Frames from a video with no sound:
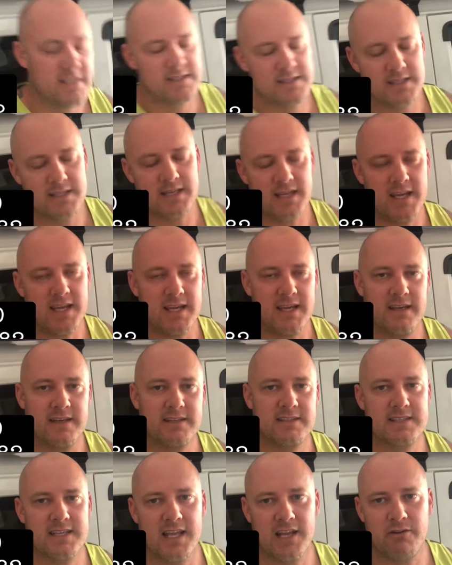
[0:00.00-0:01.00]
the
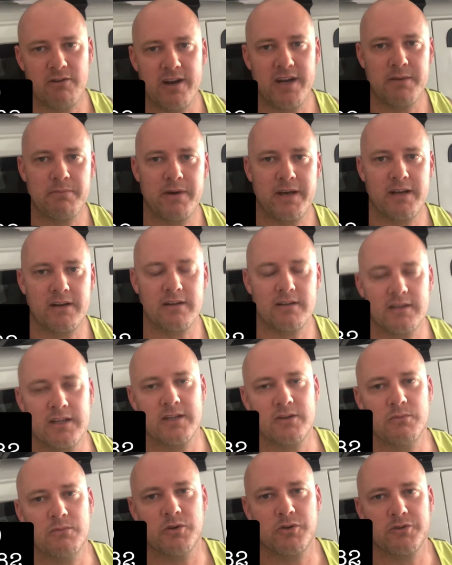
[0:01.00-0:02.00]
accelerator pedal a
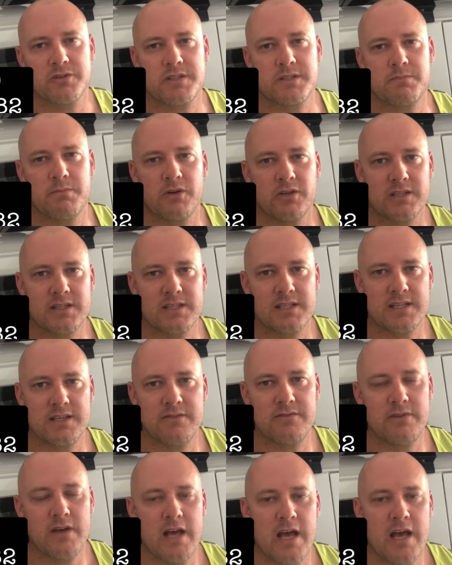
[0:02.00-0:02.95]
little more responsive,